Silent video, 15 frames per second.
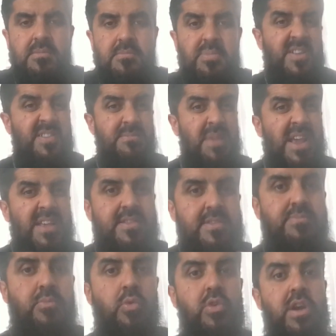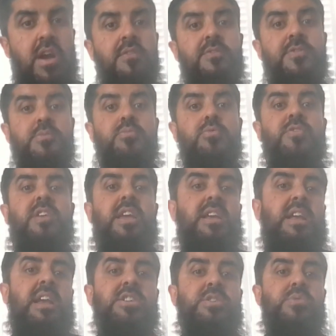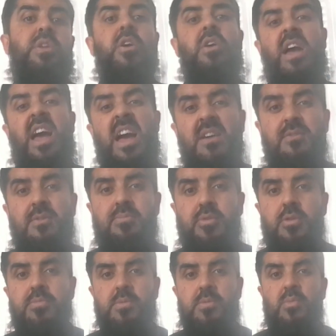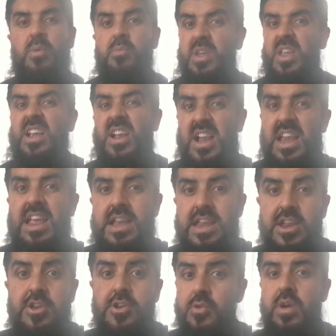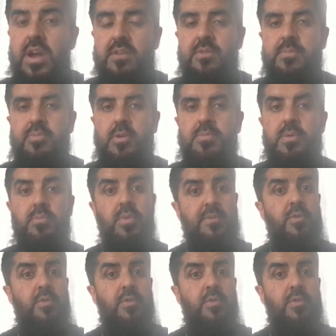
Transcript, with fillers: because it makes us more comfortable saying actually we don't have a problem when we clearly do have a problem